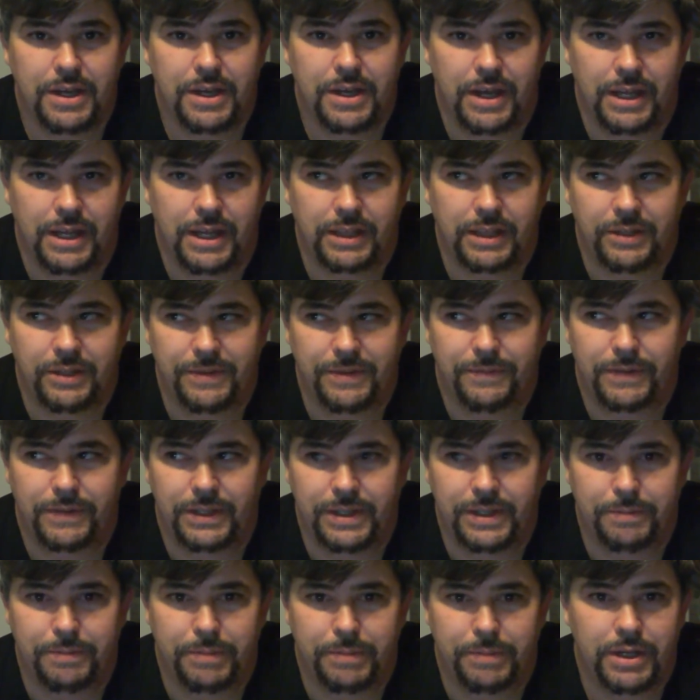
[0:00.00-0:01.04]
and Louis
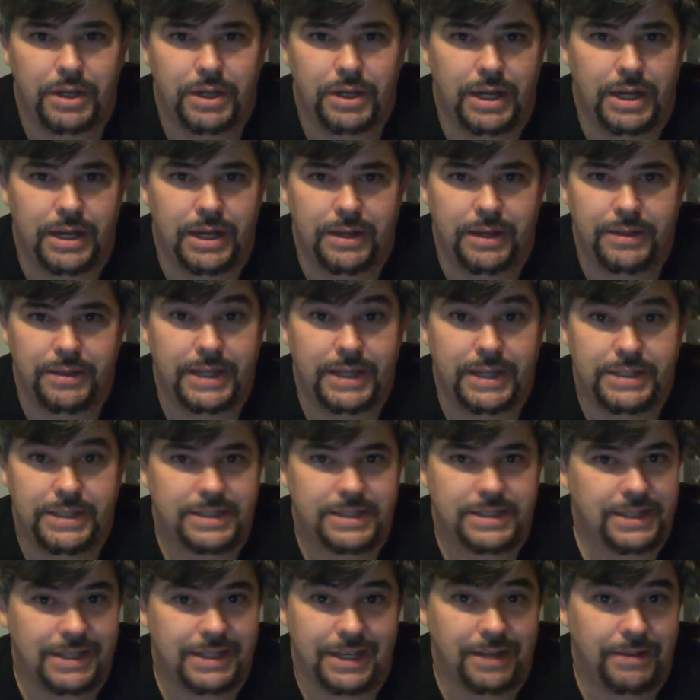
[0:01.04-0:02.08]
Philippe.
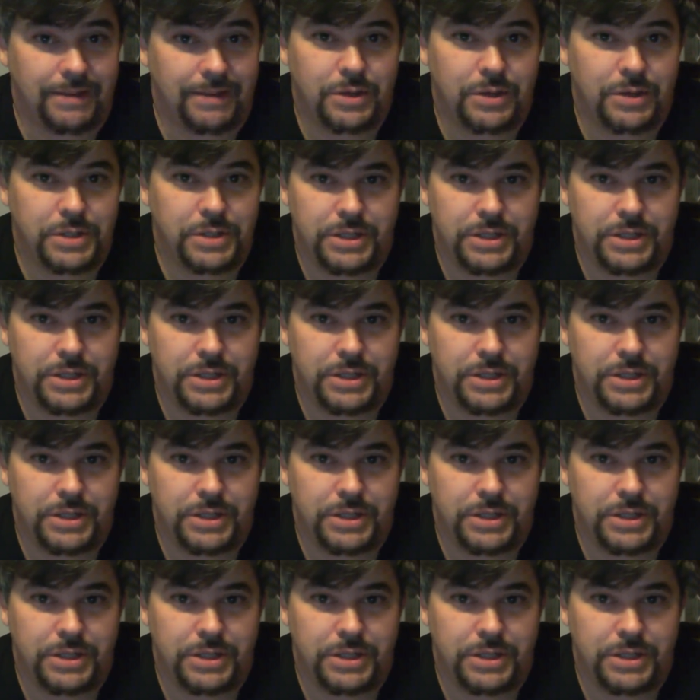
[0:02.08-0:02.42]
Those